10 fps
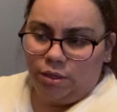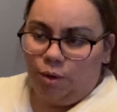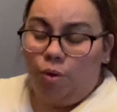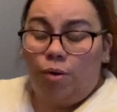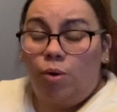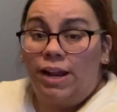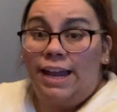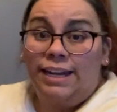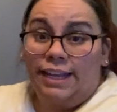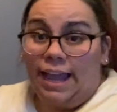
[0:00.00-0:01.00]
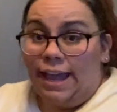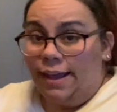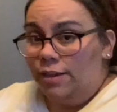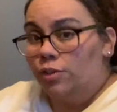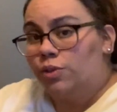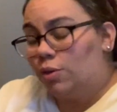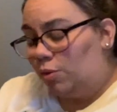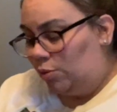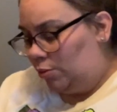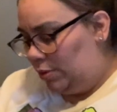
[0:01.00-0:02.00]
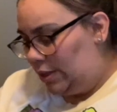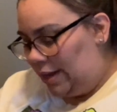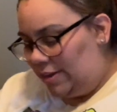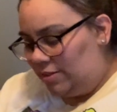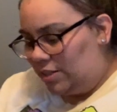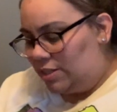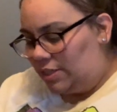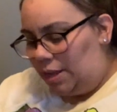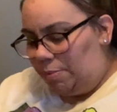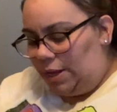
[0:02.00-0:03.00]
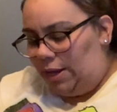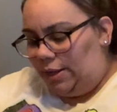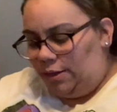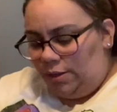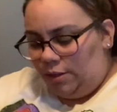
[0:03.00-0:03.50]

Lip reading: or and the cat. So, yeah, he's going to stay behind.